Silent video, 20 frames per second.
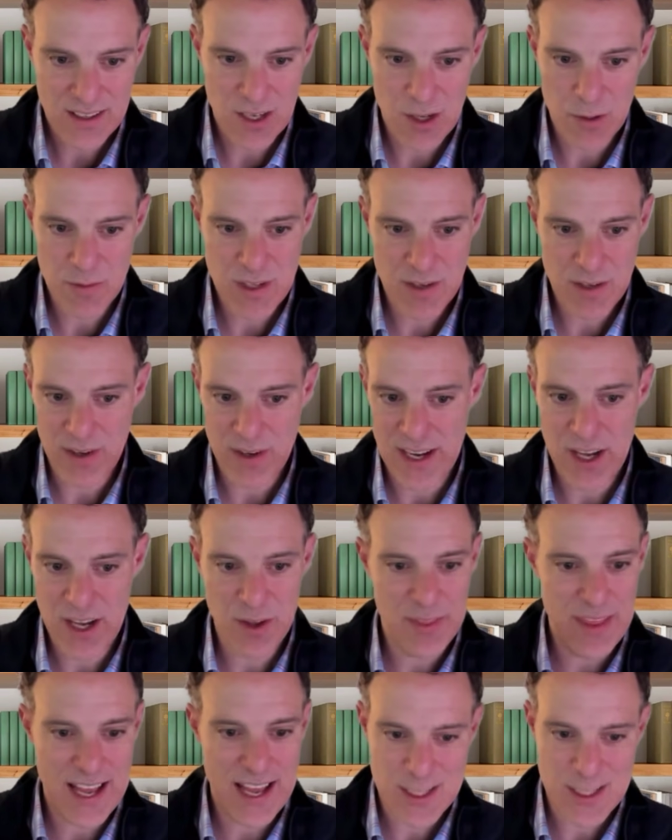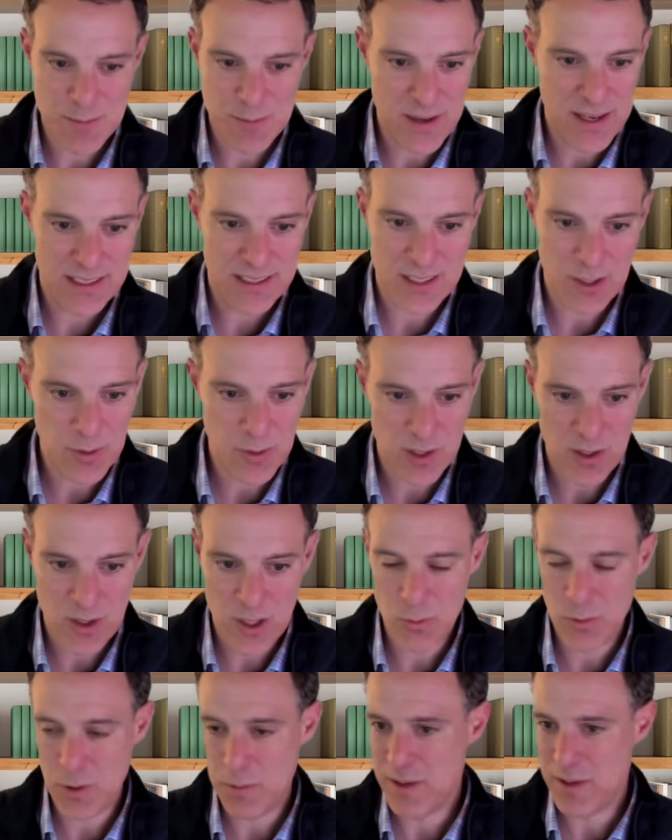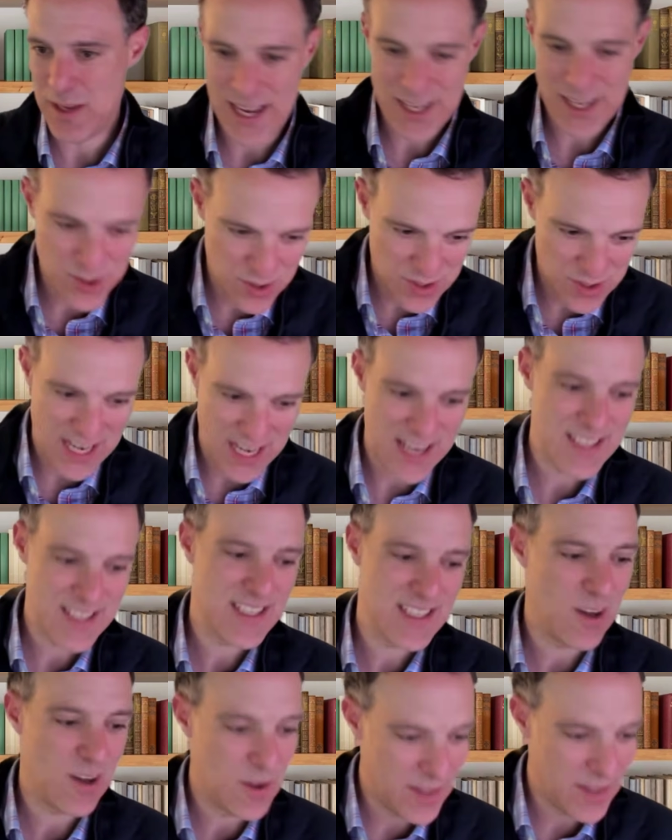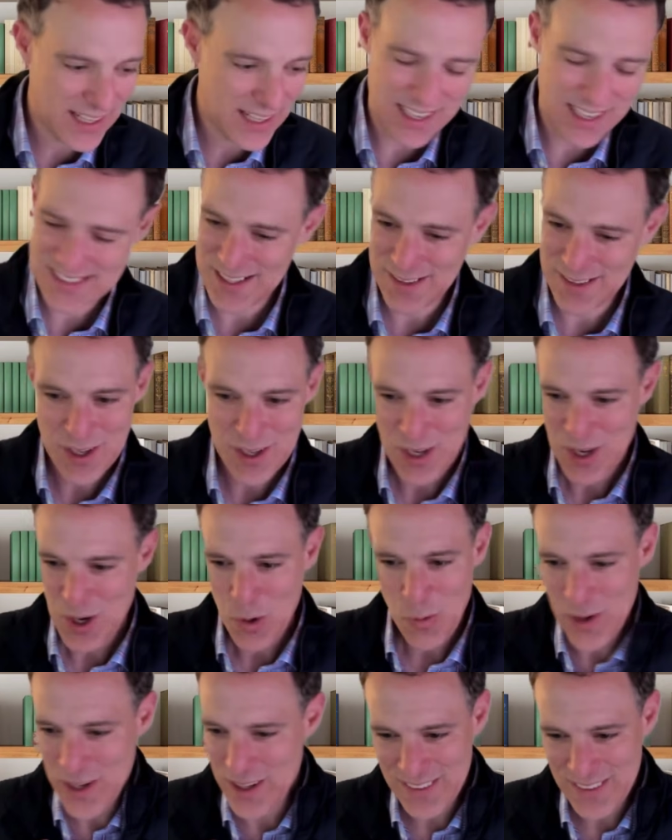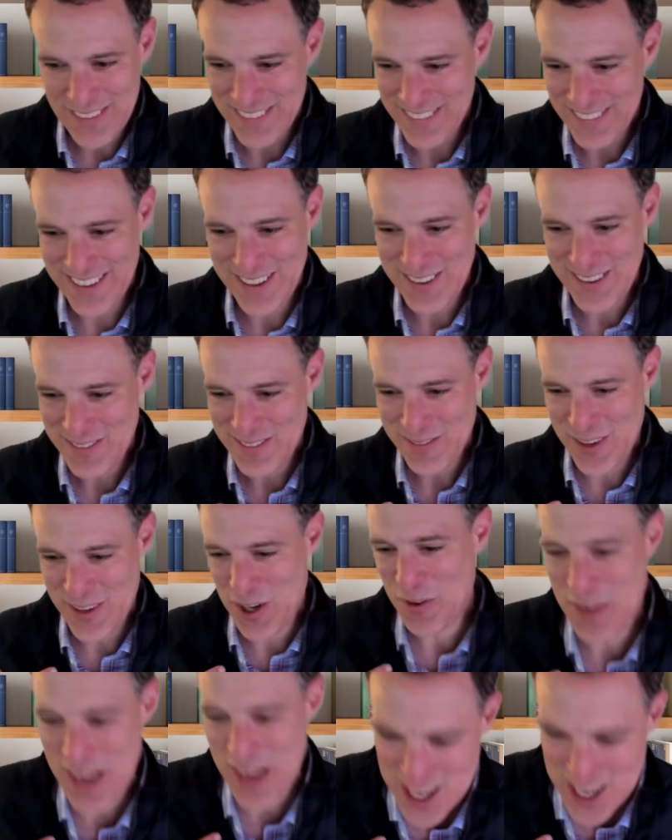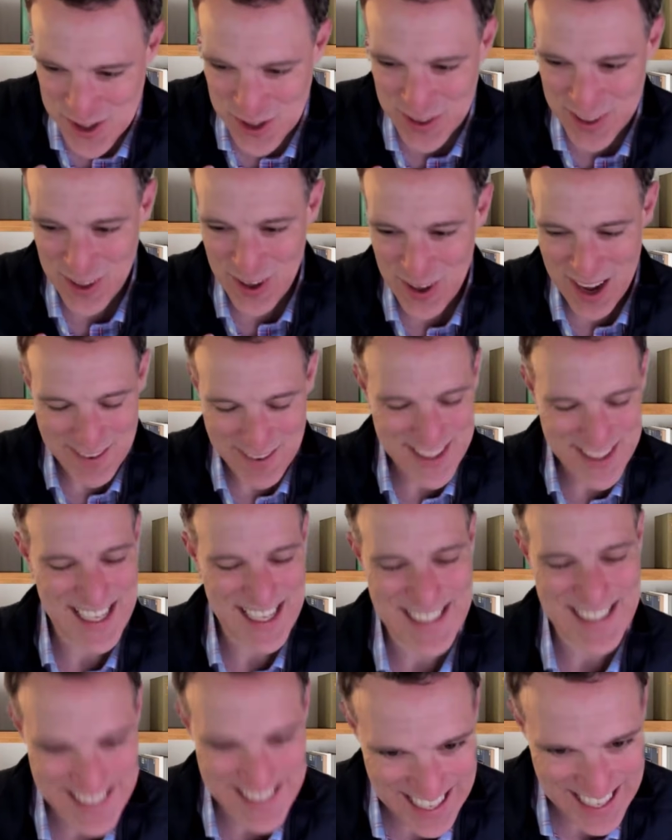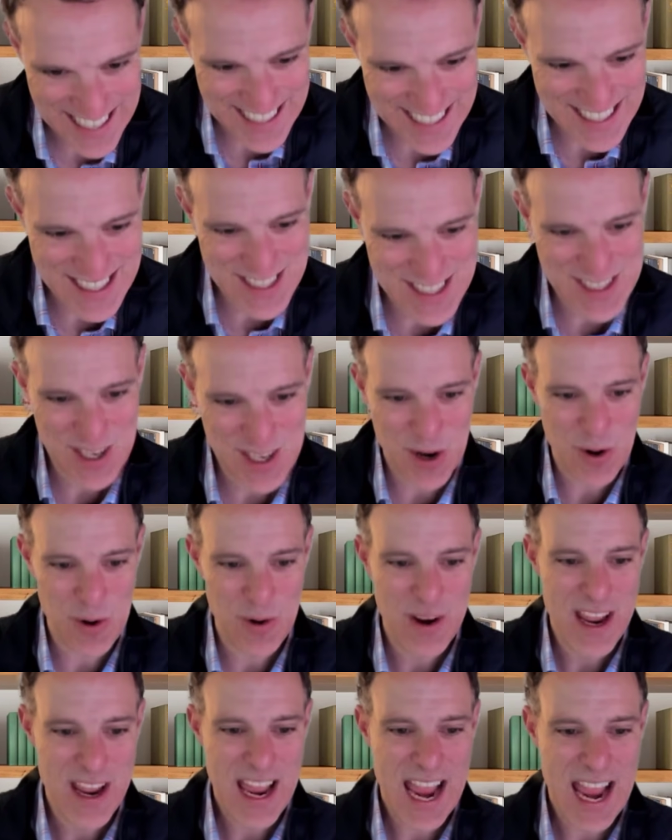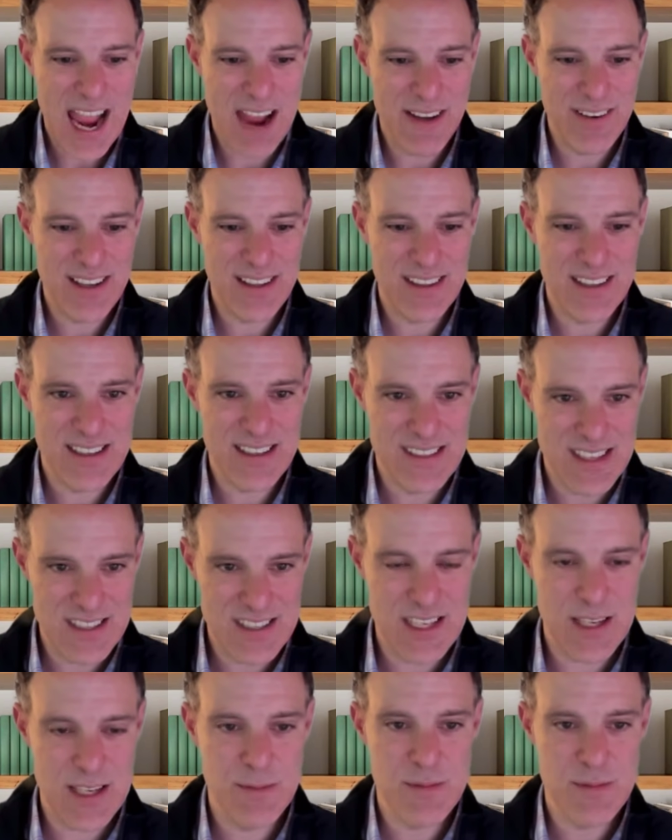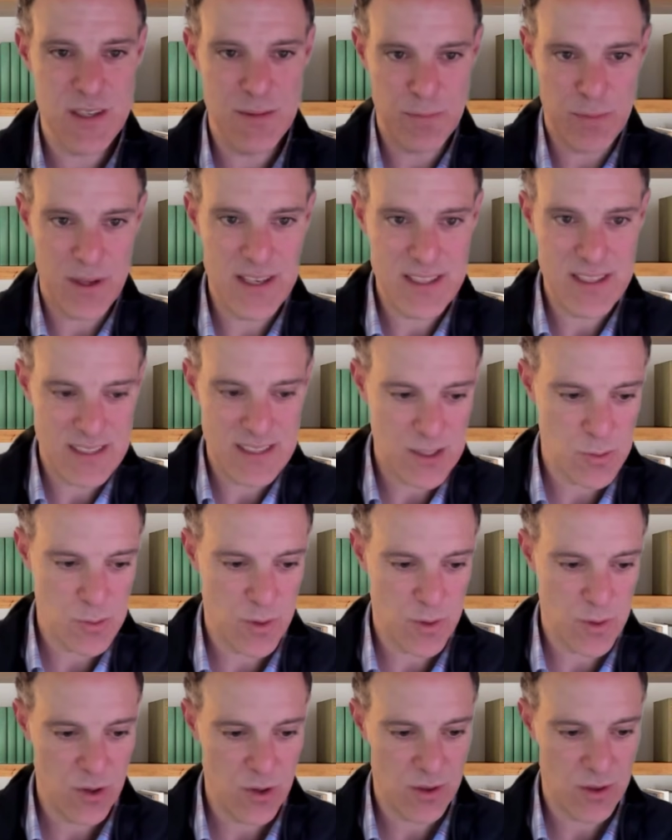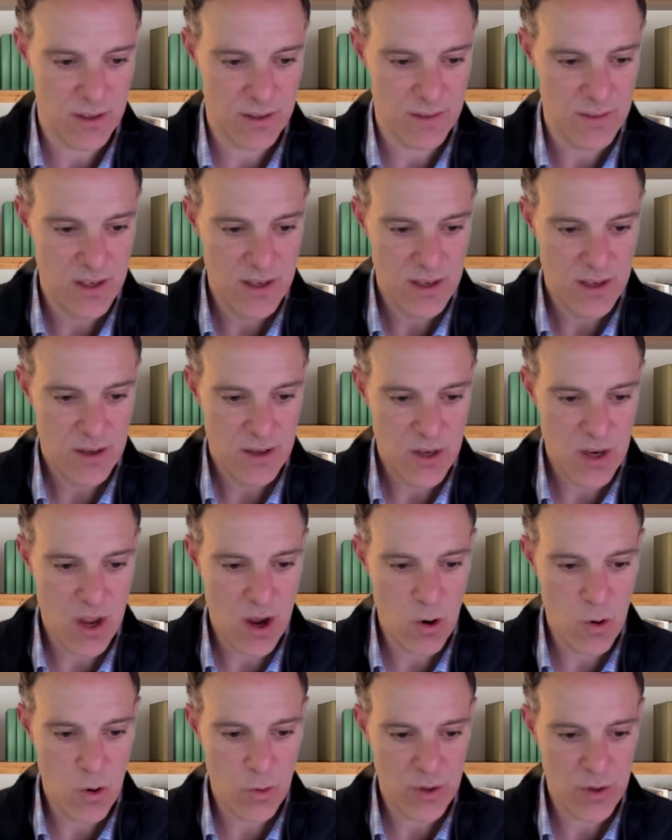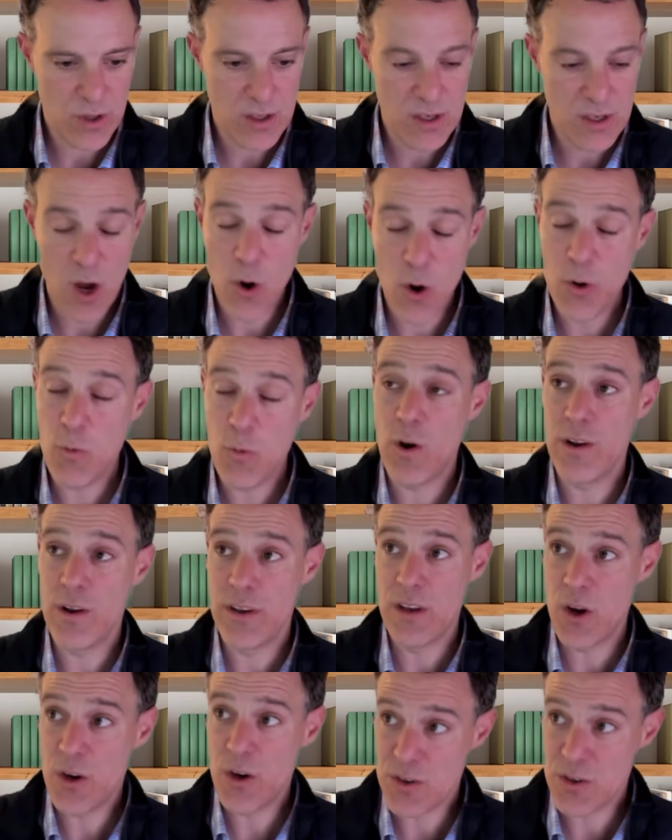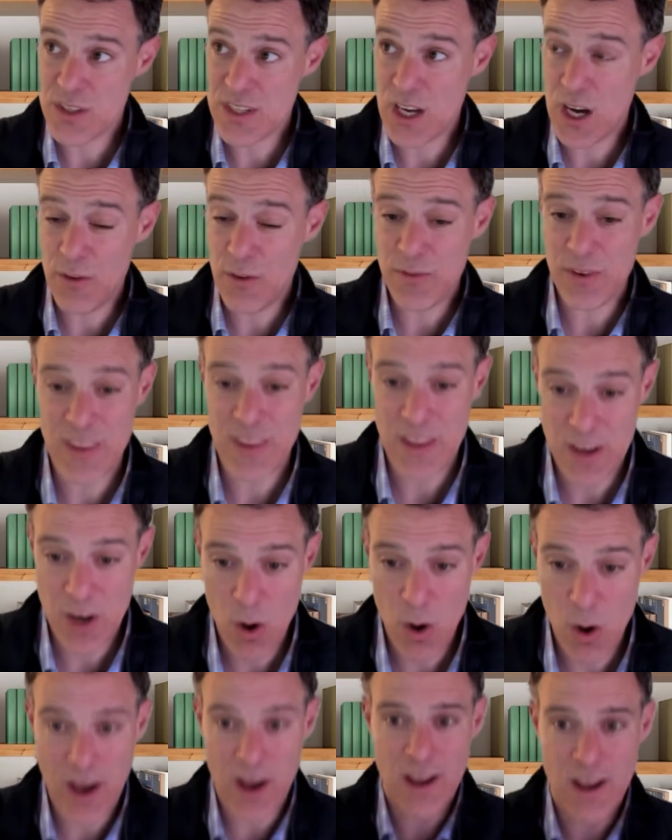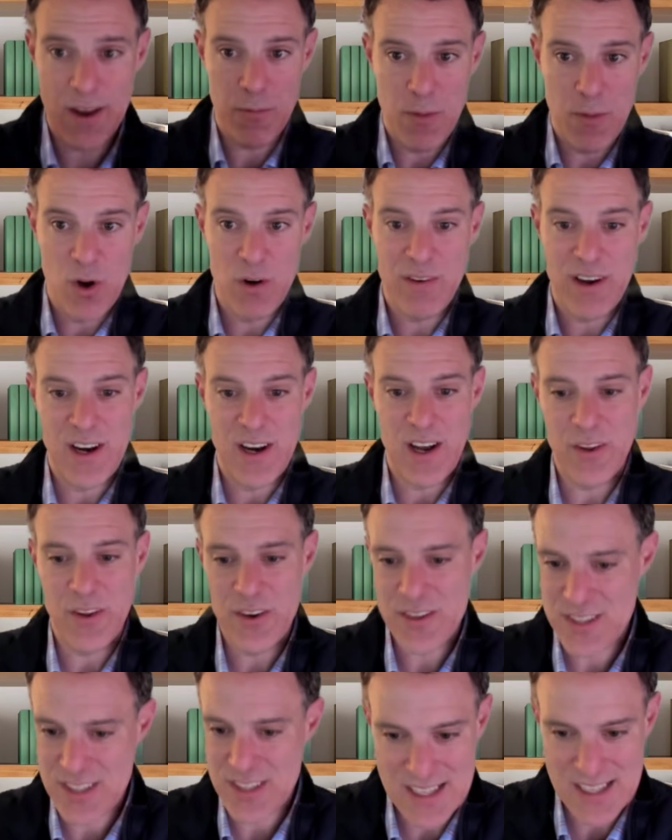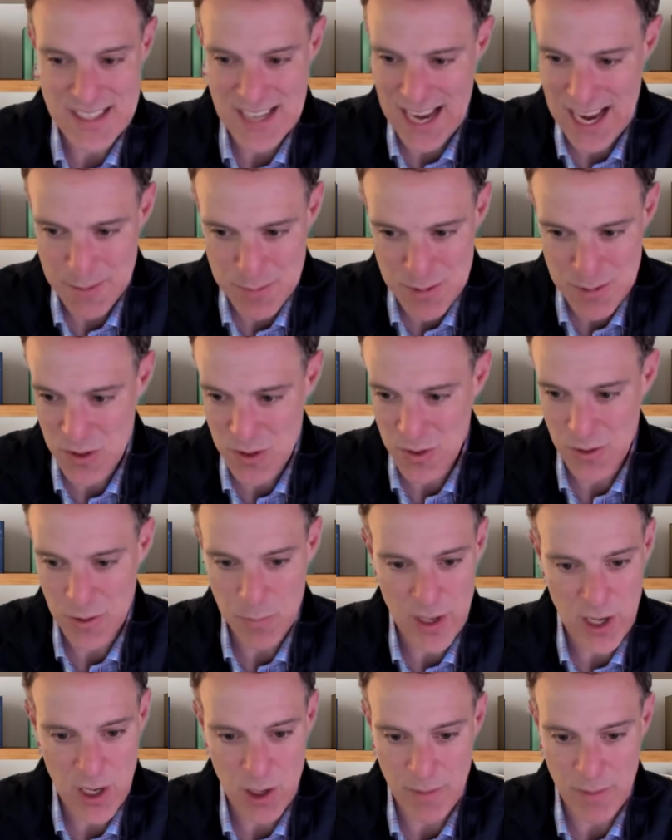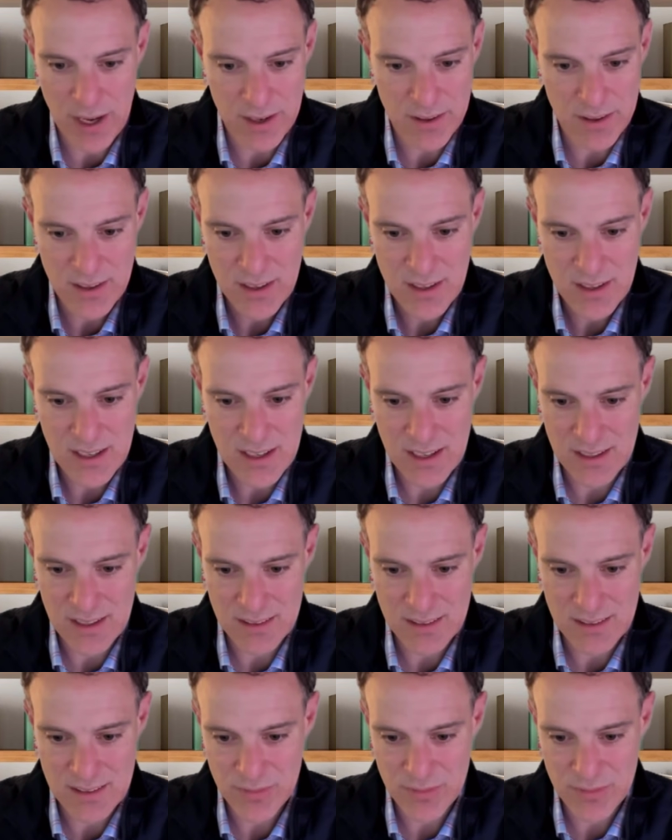different health aspect that we could, we'd be exercising, all that kind of stuff. We don't naturally gravitate to that. And so having the systems in places where you can know yourself and then know how to motivate others is absolutely paramount in